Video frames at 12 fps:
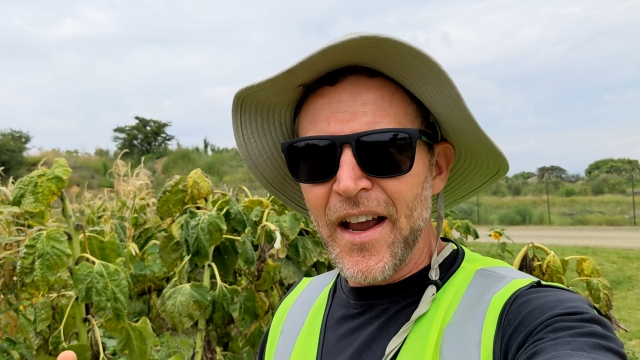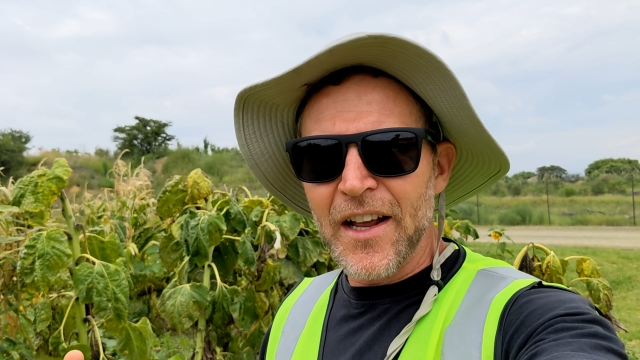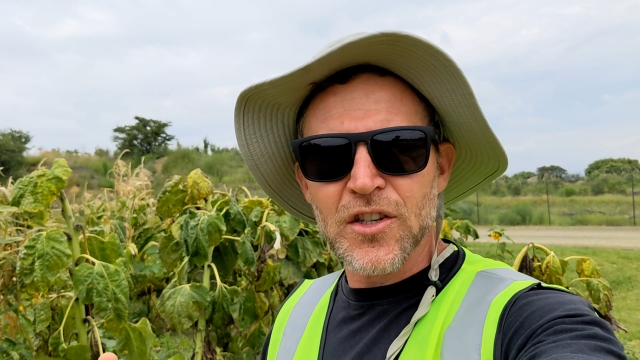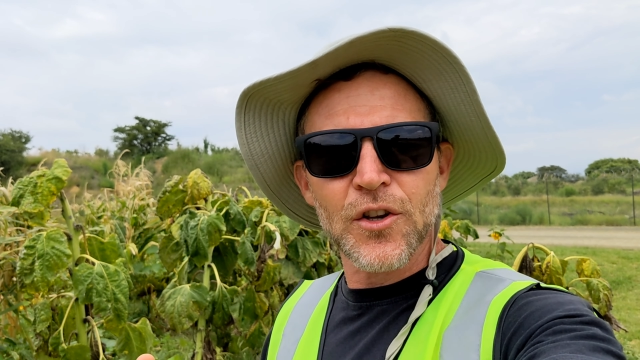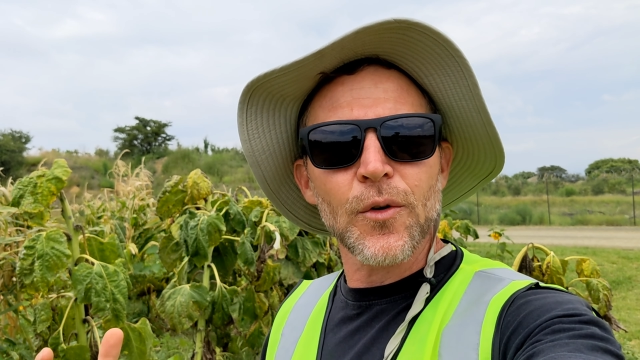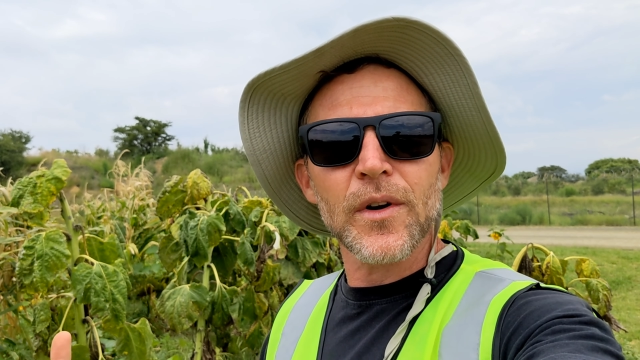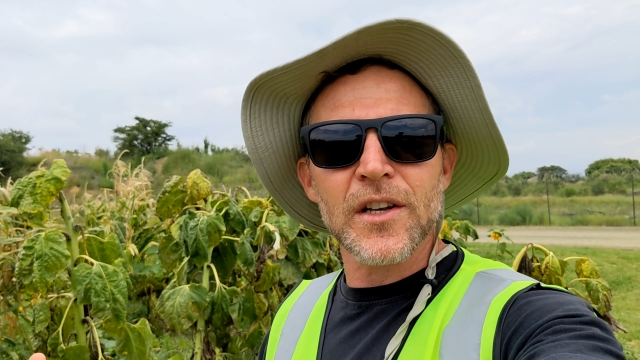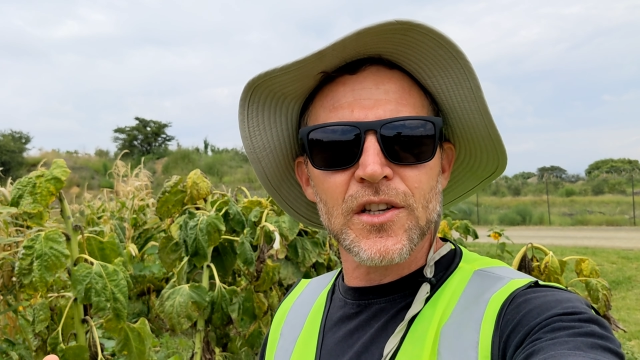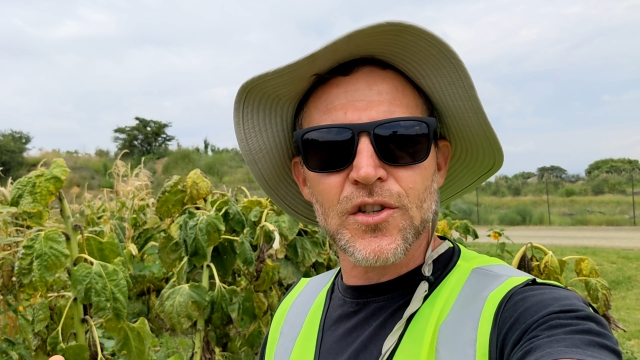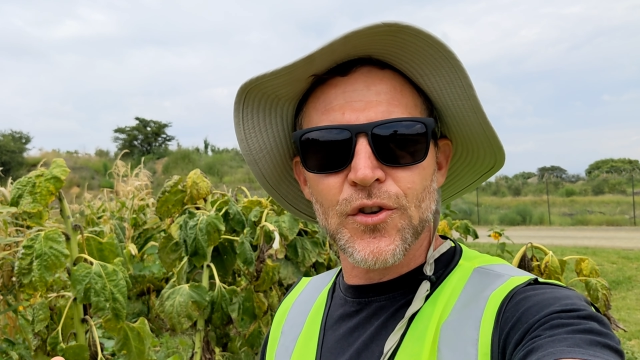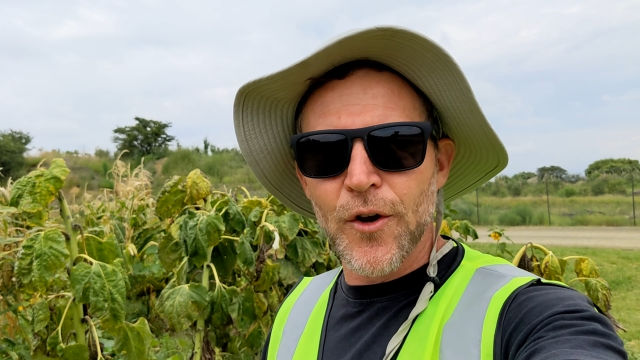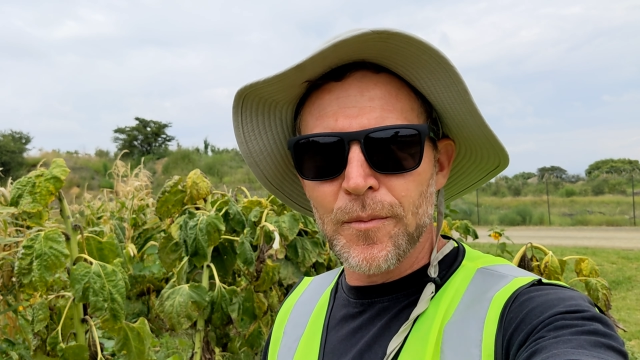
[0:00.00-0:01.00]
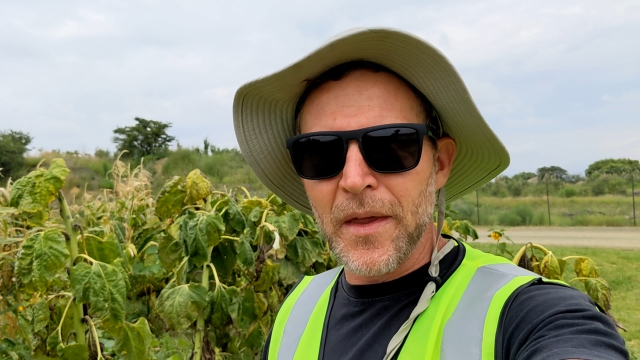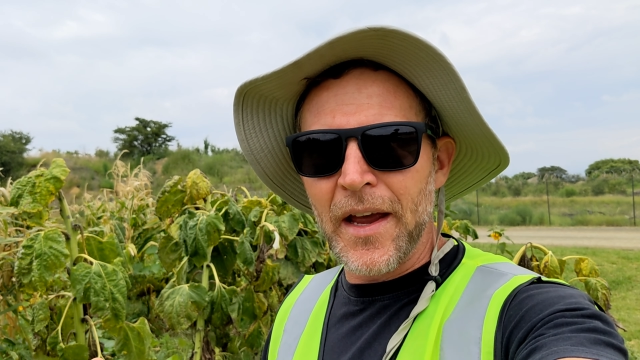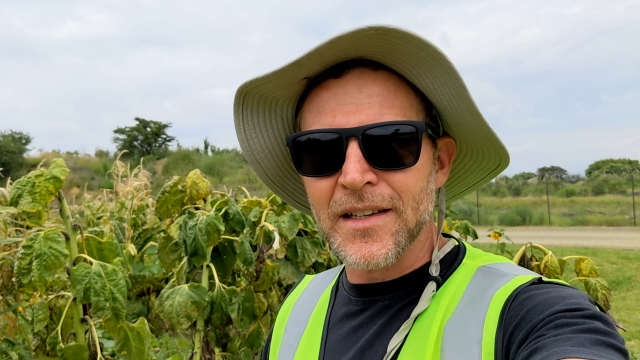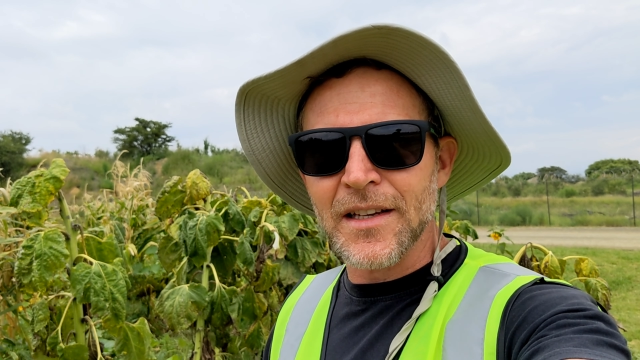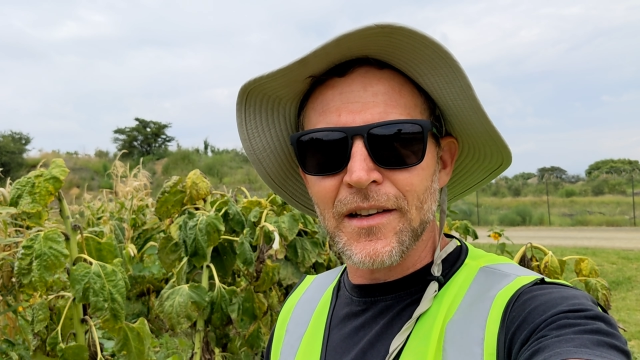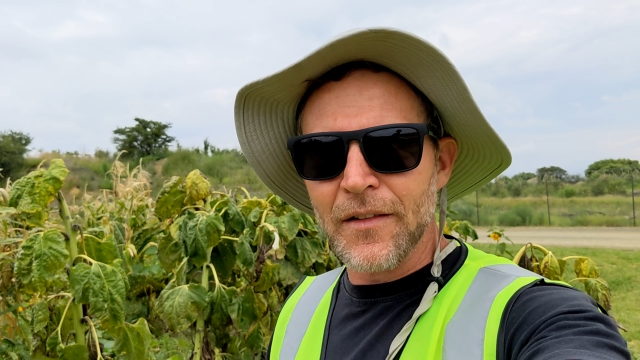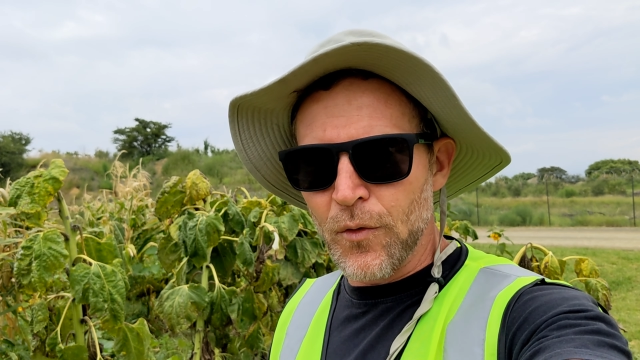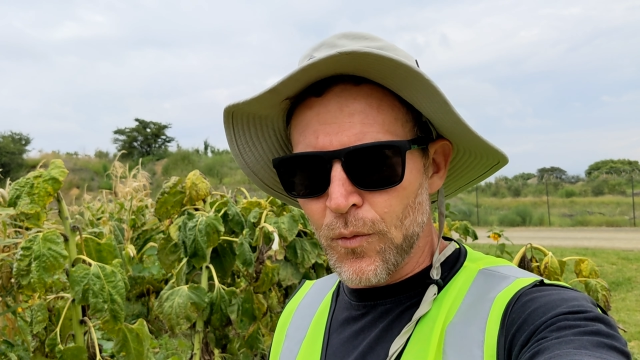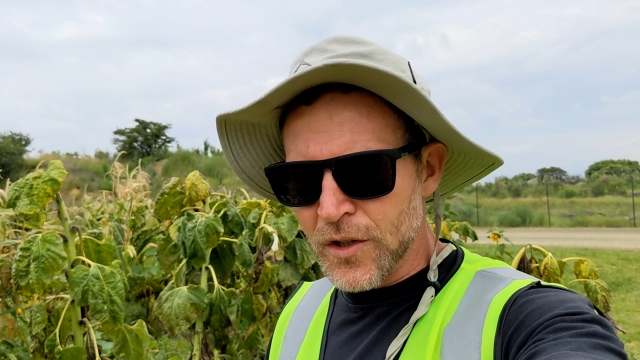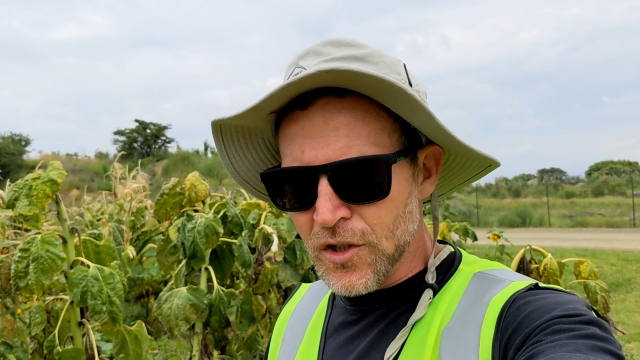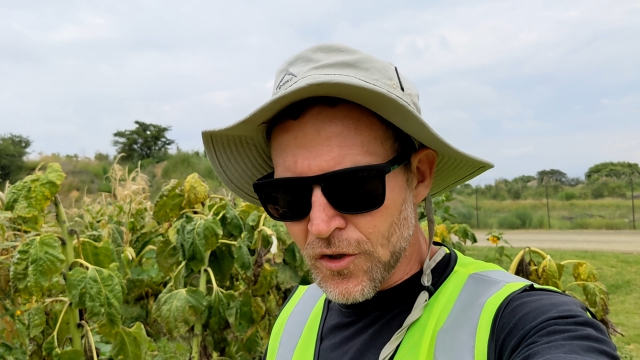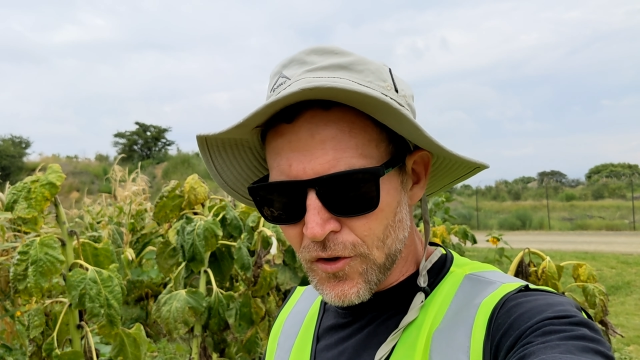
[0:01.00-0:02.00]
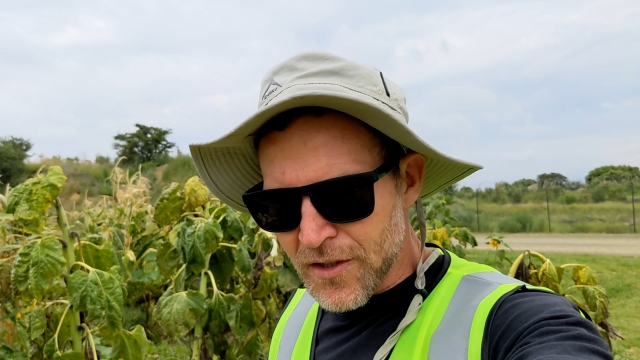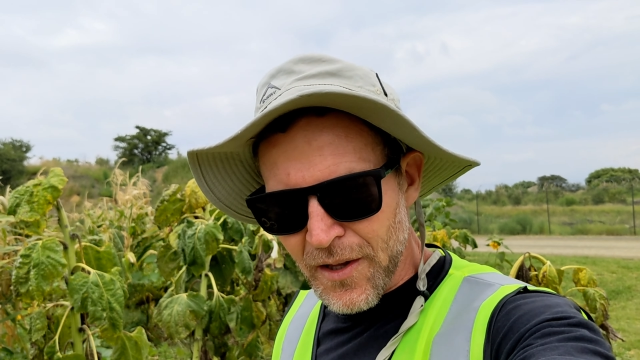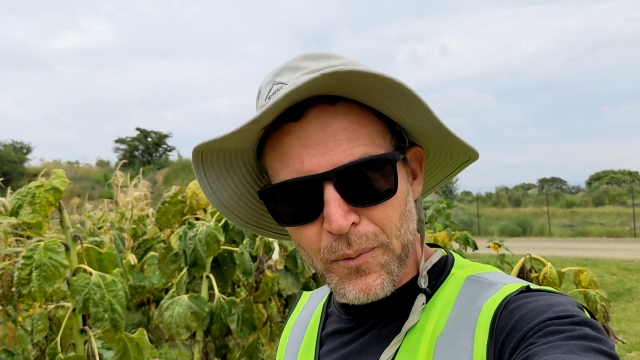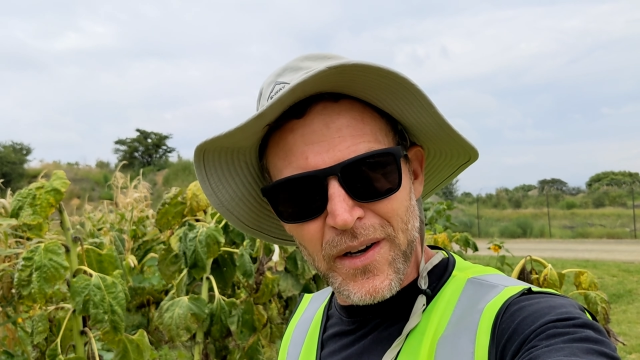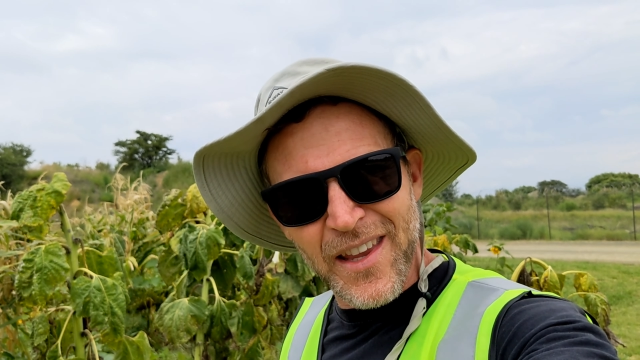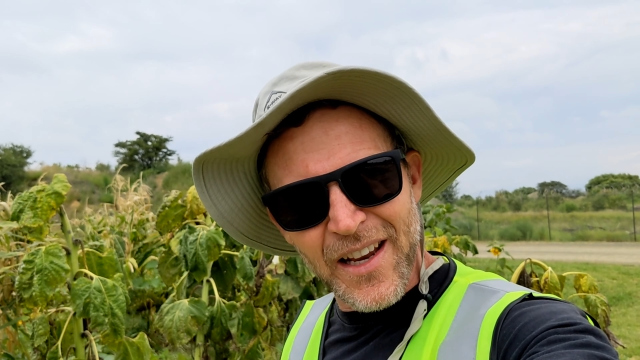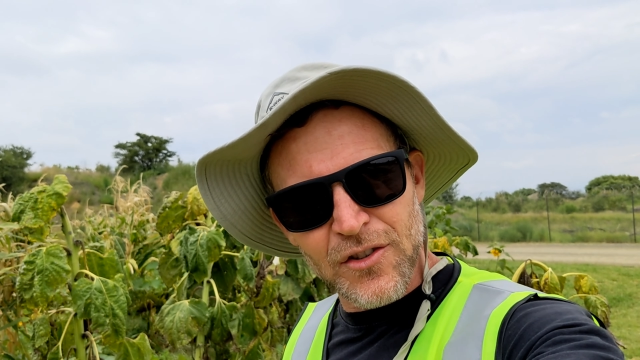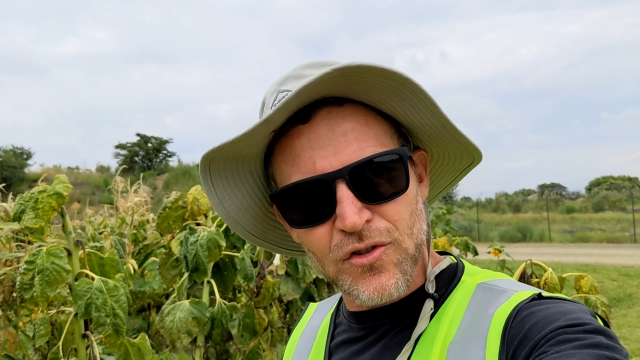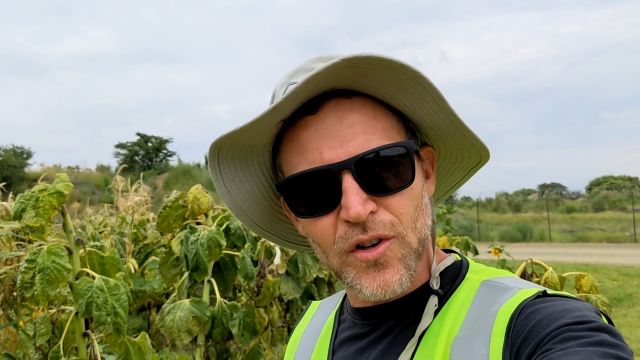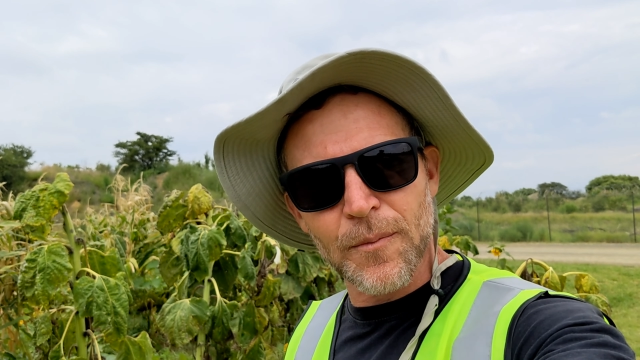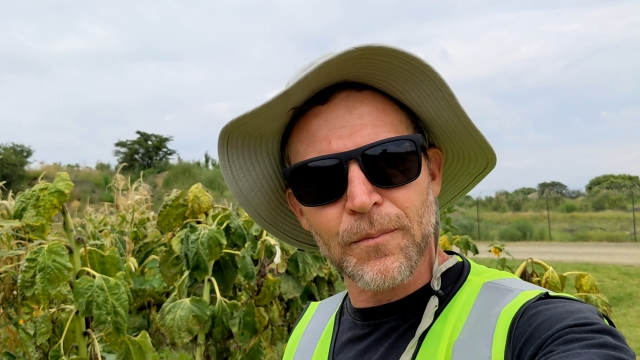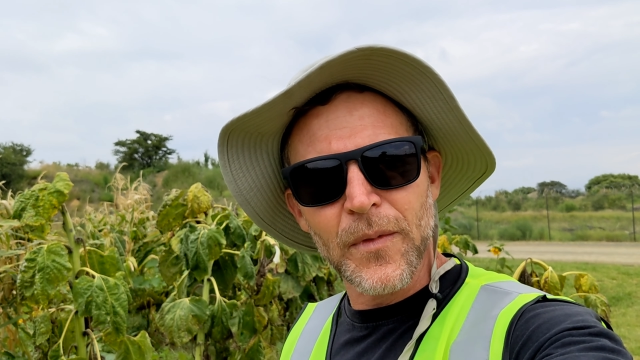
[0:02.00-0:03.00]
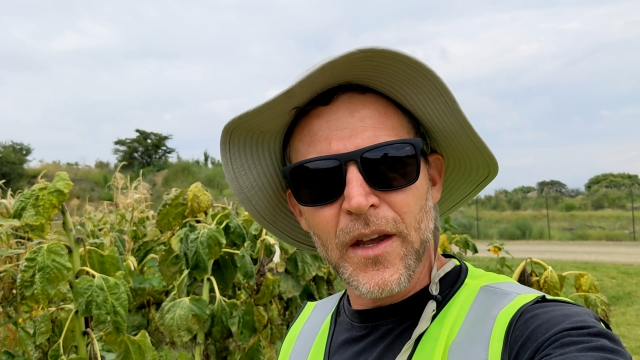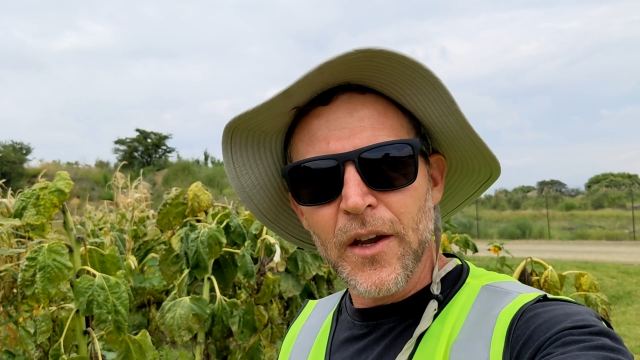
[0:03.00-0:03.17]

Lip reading: And so you don't want to disturb that. And what you do is that we then trim,